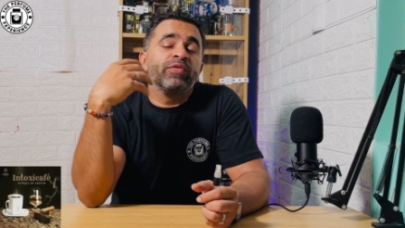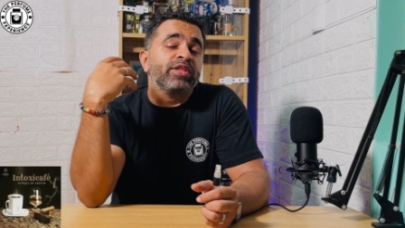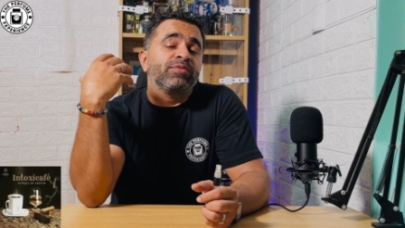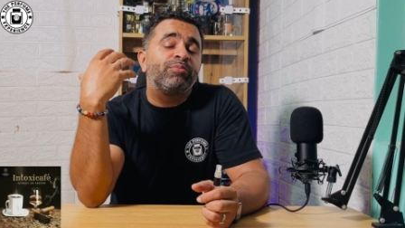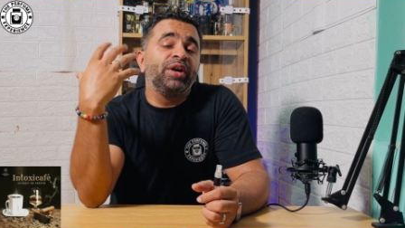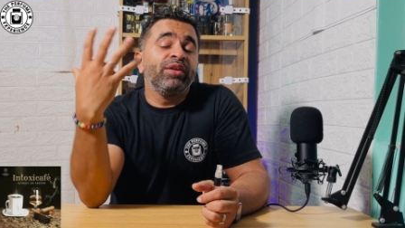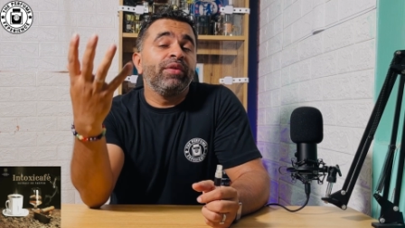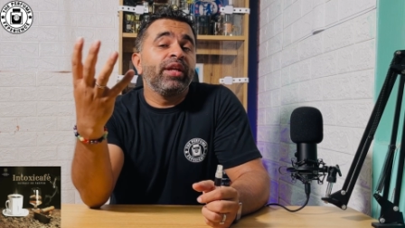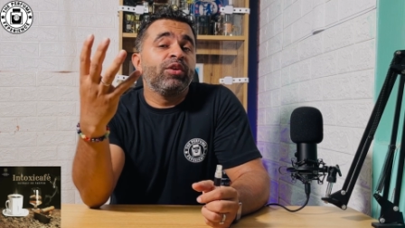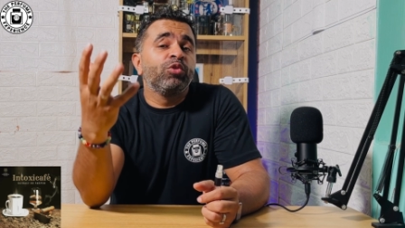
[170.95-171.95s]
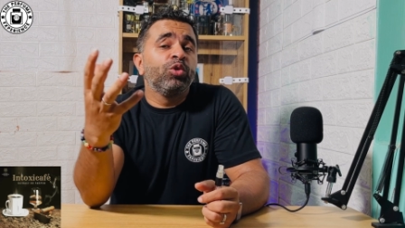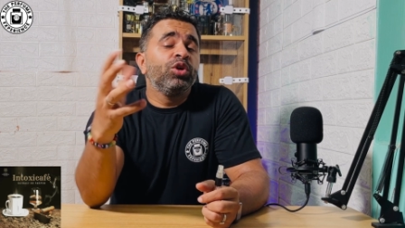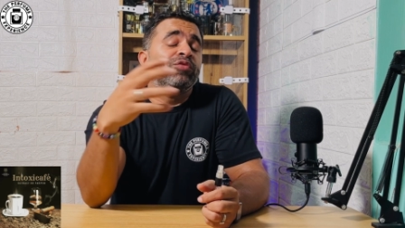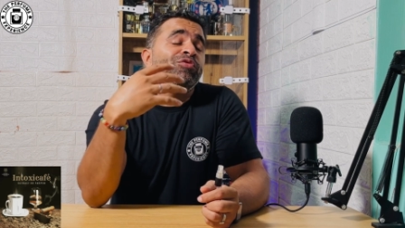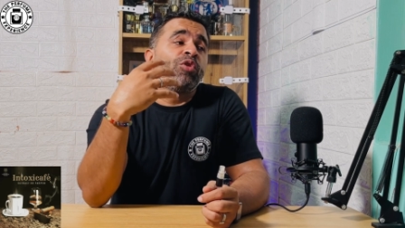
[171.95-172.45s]
which is very, very
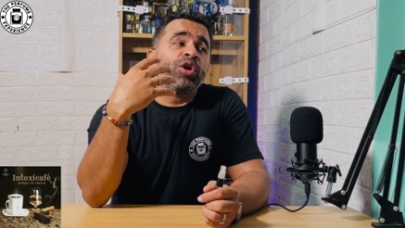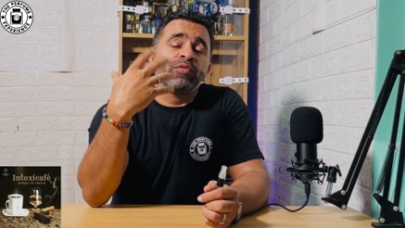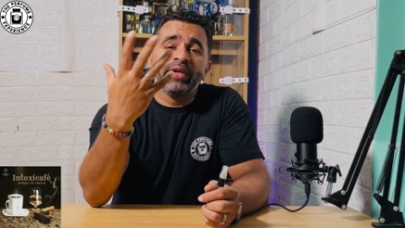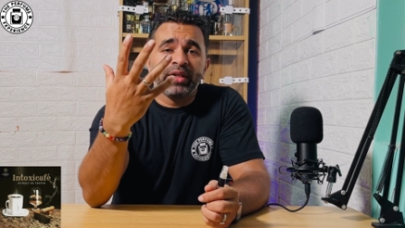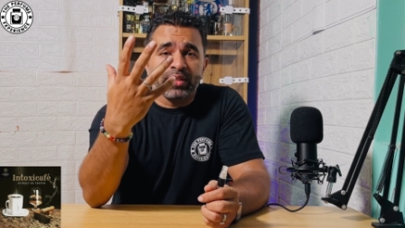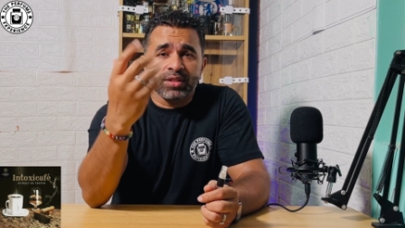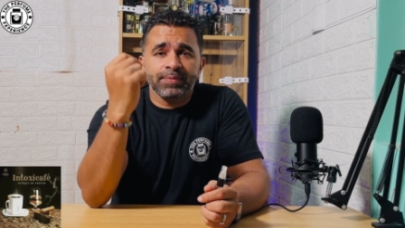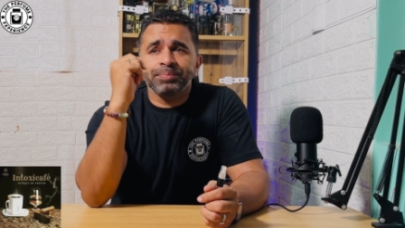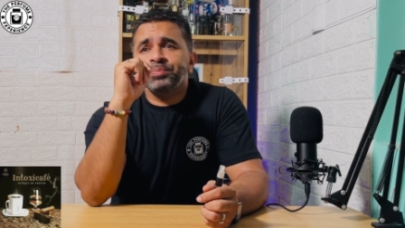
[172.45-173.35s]
good for winters.